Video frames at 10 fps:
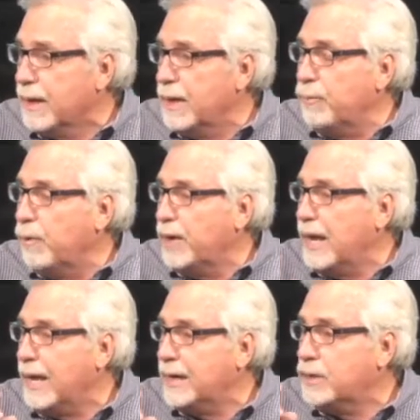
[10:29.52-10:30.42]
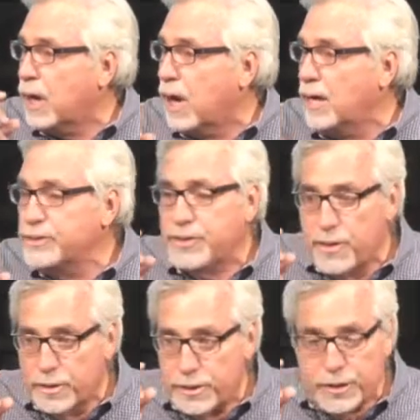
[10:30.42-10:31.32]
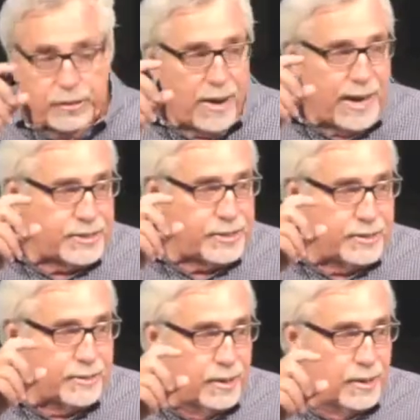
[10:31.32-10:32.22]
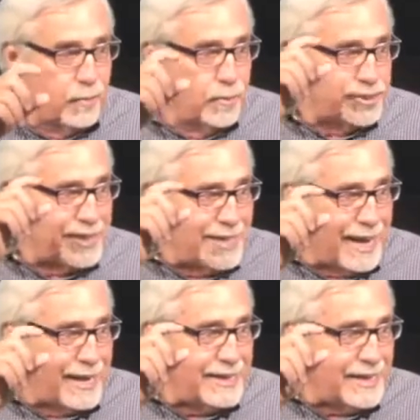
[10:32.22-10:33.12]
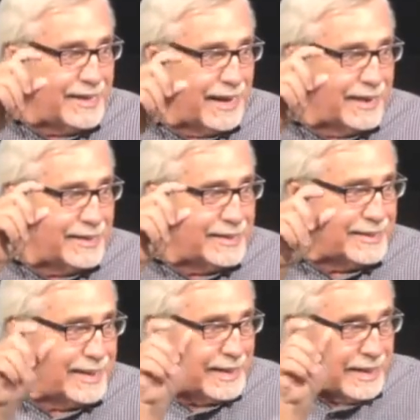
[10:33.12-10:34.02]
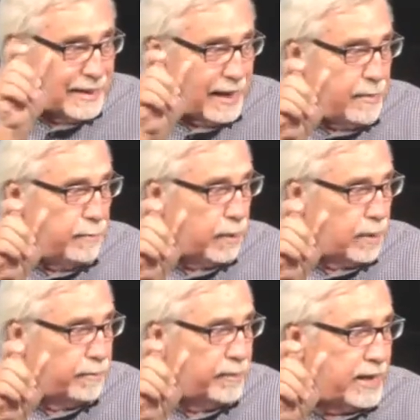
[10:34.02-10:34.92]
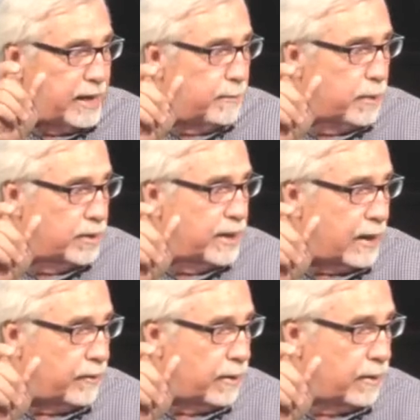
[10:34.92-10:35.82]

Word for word: And what had caused their distraction was a 99 cent light bulb that had burned out.